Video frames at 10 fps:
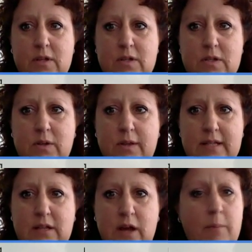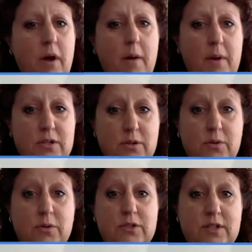So that's I'm also a
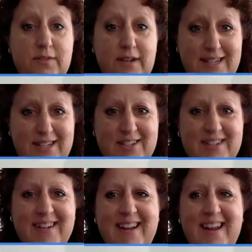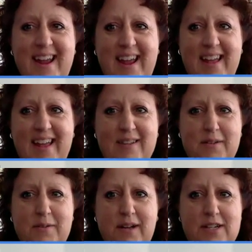Google certified teacher, and the
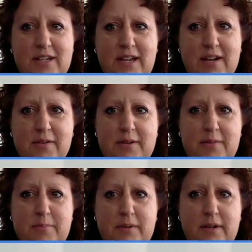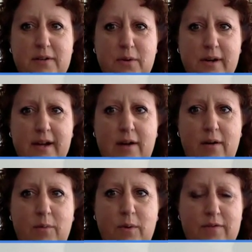Google Educator group
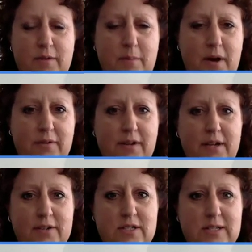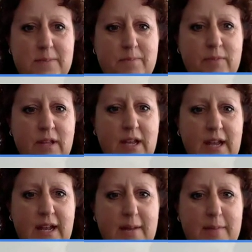NorCal, one of the moderators.
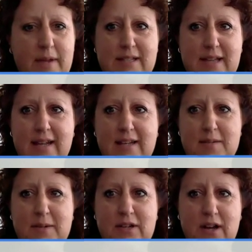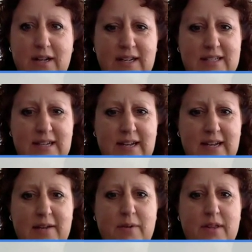And I'm excited to be talking
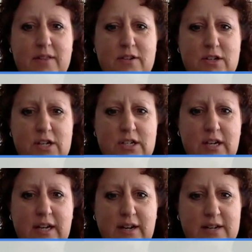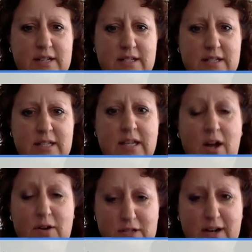today with Josh Harris and
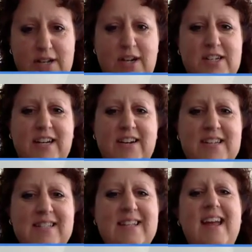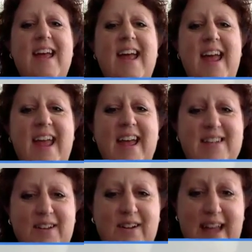
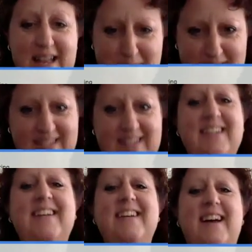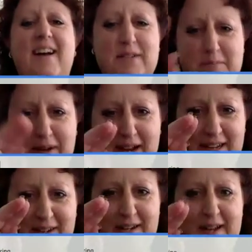Don Casperson. I was
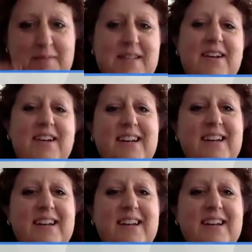combining your names there.